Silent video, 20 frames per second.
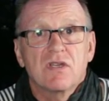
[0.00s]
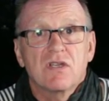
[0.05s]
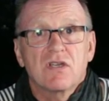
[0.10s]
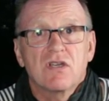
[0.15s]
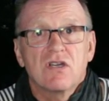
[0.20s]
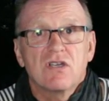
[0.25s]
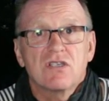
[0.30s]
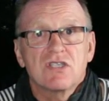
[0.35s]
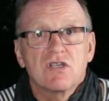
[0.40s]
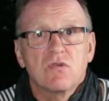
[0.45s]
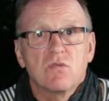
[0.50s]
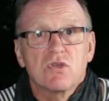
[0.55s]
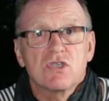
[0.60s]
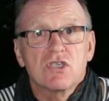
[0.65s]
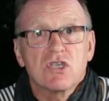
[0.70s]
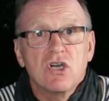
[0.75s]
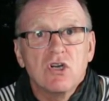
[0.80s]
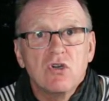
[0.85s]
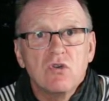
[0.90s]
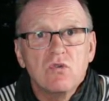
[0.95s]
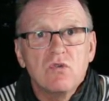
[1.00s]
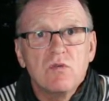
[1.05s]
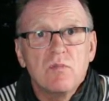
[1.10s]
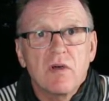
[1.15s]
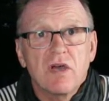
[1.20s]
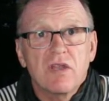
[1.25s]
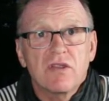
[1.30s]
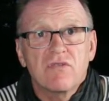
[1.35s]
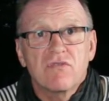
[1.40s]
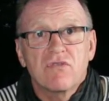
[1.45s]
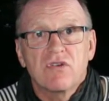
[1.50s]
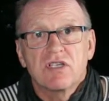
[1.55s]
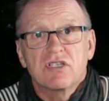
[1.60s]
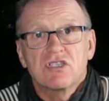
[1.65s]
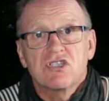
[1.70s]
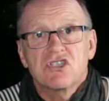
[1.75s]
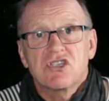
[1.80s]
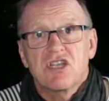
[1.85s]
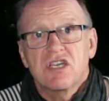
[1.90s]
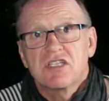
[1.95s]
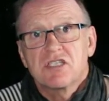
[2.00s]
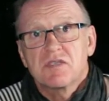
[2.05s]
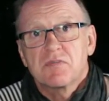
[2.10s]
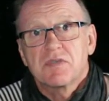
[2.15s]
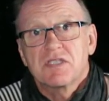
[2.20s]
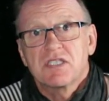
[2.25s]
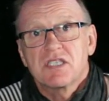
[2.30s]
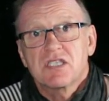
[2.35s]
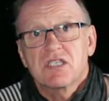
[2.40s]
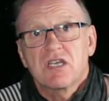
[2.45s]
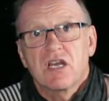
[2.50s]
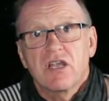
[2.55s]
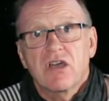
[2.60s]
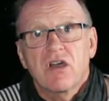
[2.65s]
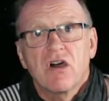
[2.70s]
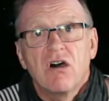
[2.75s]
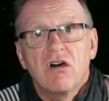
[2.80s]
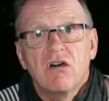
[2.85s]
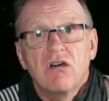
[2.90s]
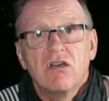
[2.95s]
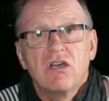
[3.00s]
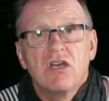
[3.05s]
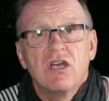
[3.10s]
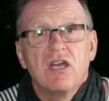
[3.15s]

castle was owned by the French statesman Talleyrand,